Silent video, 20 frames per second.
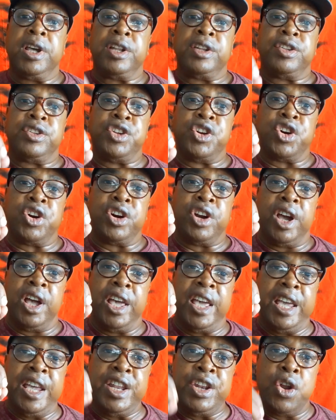They're
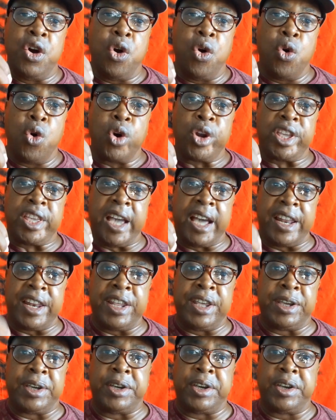
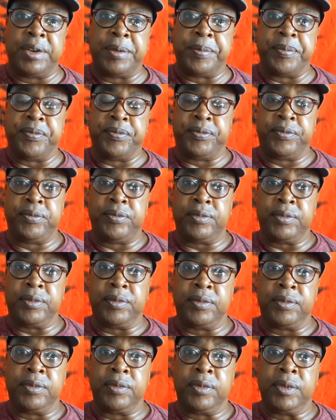inorganic.
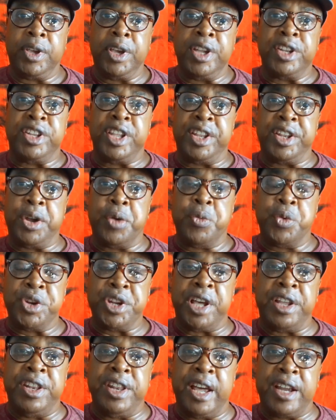They don't want
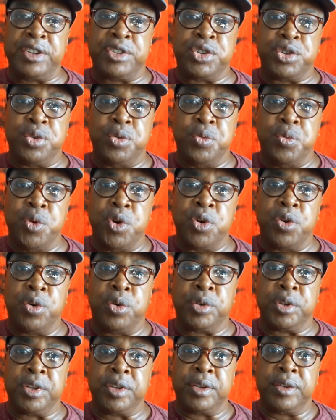a natural
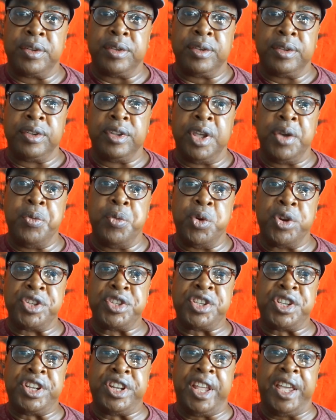world. They want
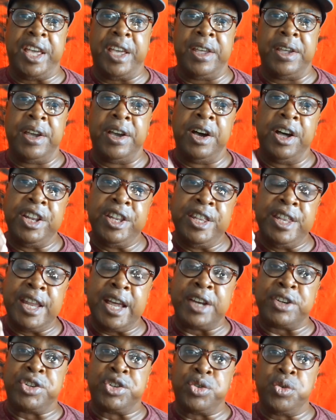an
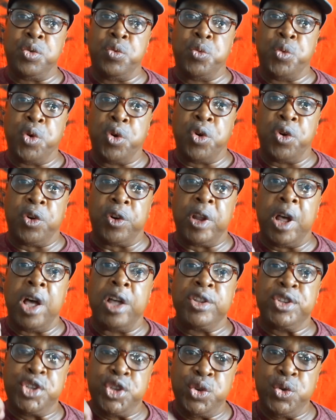unnatural world
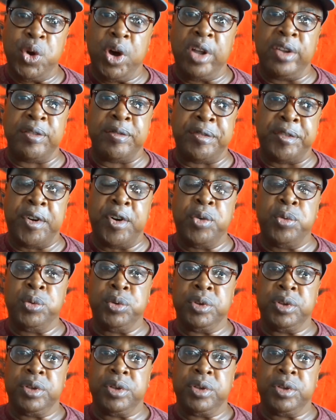to unfold.